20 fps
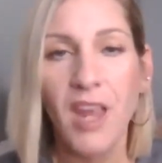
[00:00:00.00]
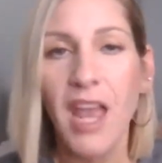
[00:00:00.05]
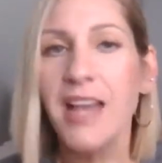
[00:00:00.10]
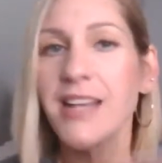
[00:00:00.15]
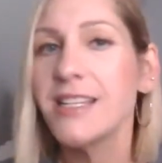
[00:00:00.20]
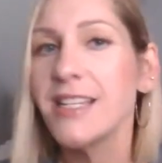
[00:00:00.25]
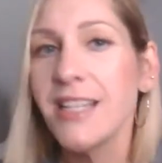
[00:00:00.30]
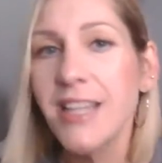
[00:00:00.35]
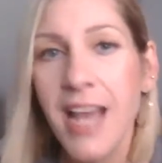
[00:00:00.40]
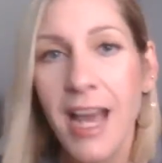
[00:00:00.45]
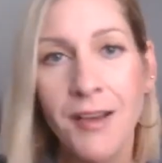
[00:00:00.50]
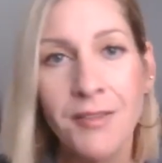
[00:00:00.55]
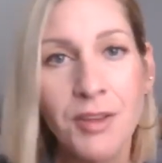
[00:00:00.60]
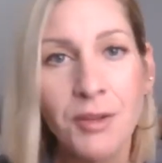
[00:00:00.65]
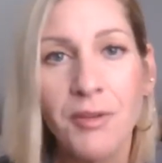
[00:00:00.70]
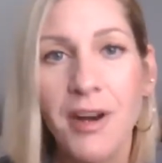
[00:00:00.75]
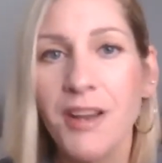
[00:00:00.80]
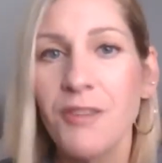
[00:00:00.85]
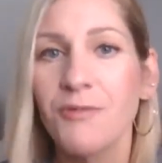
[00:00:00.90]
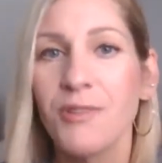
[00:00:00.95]
I didn't have
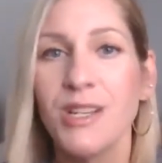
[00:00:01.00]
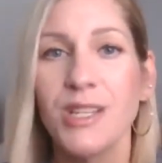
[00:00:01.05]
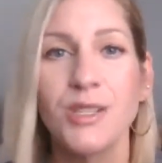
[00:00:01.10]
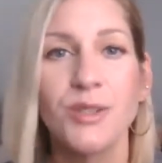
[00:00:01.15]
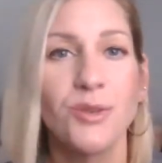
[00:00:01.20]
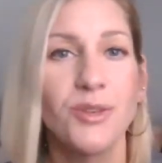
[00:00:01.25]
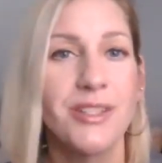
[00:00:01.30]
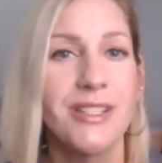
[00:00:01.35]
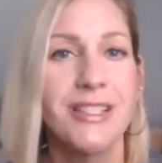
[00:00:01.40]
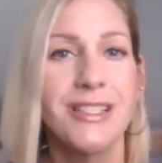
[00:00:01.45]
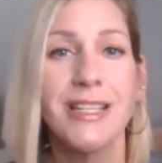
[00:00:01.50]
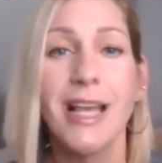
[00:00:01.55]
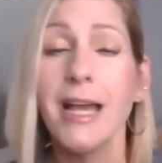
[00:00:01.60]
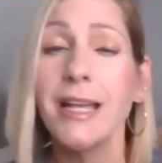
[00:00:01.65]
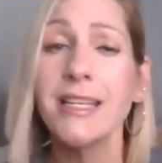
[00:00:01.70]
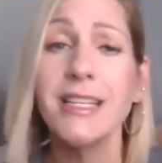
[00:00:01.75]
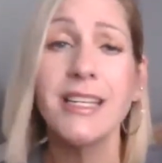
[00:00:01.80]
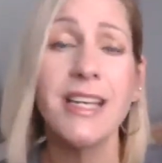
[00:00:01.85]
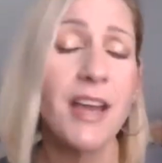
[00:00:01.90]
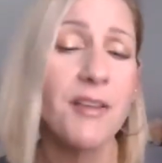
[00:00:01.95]
the right resources.
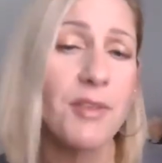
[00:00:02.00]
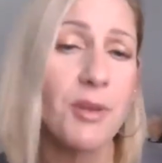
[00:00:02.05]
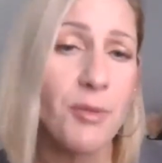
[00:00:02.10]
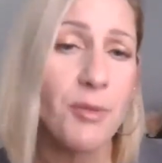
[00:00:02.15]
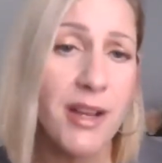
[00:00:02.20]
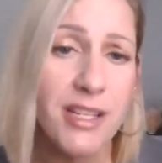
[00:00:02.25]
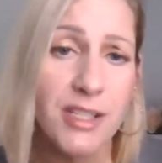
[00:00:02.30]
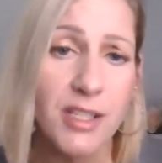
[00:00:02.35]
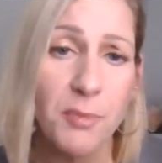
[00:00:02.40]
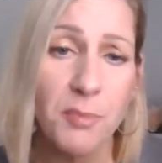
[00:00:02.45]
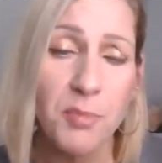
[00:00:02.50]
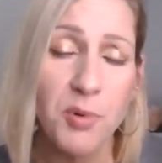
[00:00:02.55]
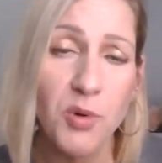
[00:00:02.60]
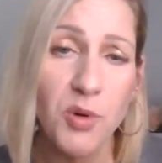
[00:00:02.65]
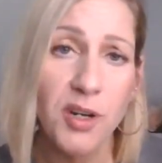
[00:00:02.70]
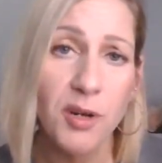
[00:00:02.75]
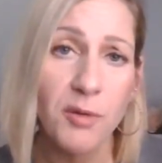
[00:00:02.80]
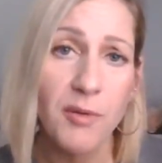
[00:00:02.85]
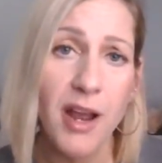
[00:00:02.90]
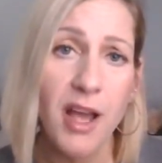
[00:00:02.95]
I didn't have the right
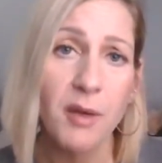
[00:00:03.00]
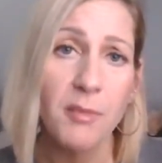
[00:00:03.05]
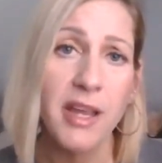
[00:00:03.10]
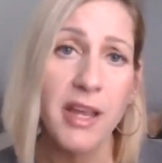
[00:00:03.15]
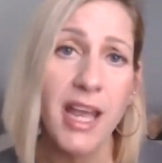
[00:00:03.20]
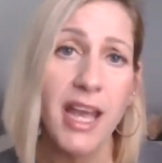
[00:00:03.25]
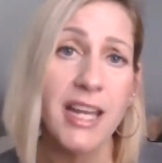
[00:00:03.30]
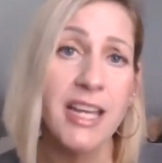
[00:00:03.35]
support around me.